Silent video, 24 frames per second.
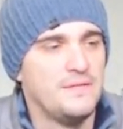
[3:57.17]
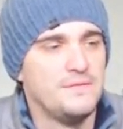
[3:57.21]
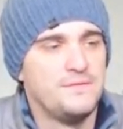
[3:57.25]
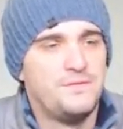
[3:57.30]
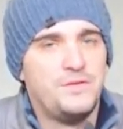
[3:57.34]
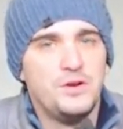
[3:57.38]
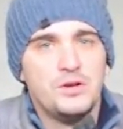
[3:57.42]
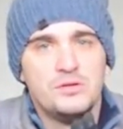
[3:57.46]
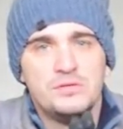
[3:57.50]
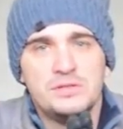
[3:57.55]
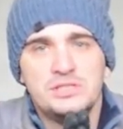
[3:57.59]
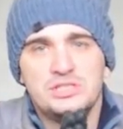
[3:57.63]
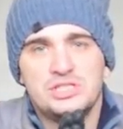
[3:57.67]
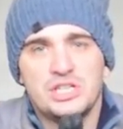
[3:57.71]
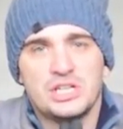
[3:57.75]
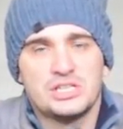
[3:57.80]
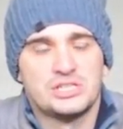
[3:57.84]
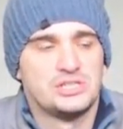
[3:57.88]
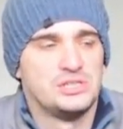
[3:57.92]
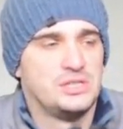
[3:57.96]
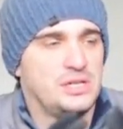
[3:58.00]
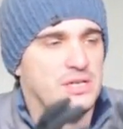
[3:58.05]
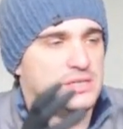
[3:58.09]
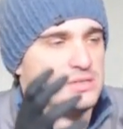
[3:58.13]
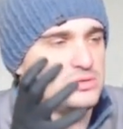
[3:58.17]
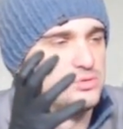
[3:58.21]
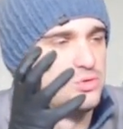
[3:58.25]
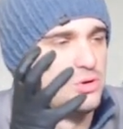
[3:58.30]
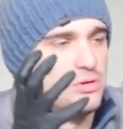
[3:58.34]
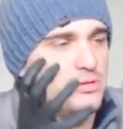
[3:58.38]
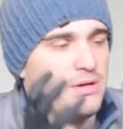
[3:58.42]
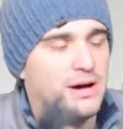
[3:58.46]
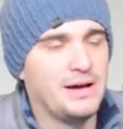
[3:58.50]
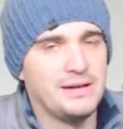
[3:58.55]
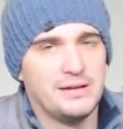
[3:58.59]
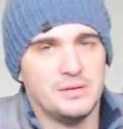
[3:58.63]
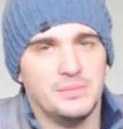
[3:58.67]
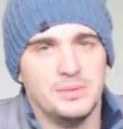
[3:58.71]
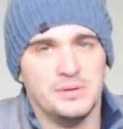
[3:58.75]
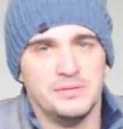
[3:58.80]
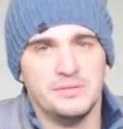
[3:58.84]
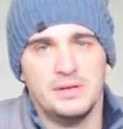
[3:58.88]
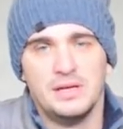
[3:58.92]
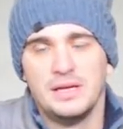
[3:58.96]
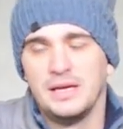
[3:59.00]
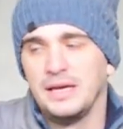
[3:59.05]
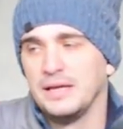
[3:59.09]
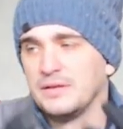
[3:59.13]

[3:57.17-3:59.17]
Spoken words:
Fuel injection is reliable,